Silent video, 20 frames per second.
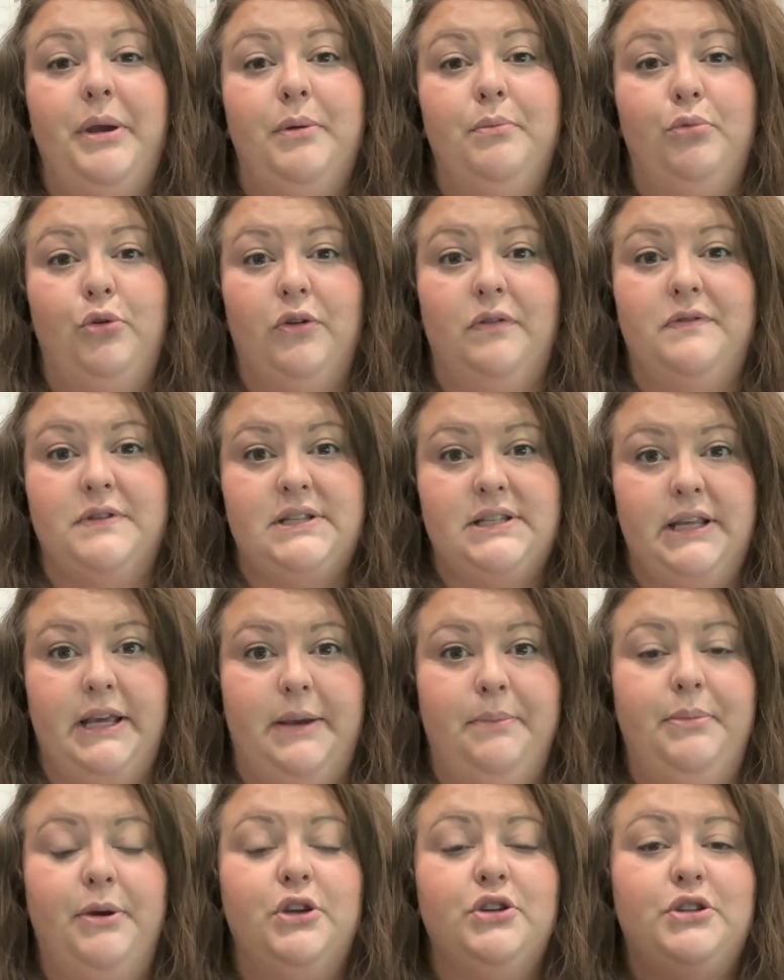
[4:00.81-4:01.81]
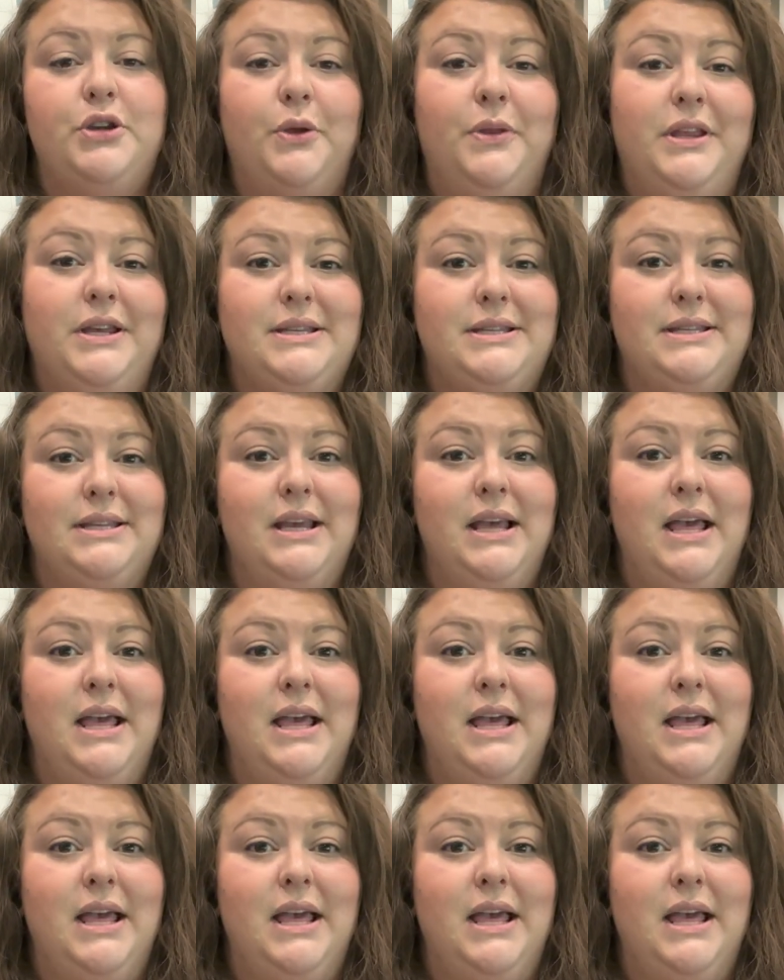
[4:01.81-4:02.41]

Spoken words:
improve sleep. So this,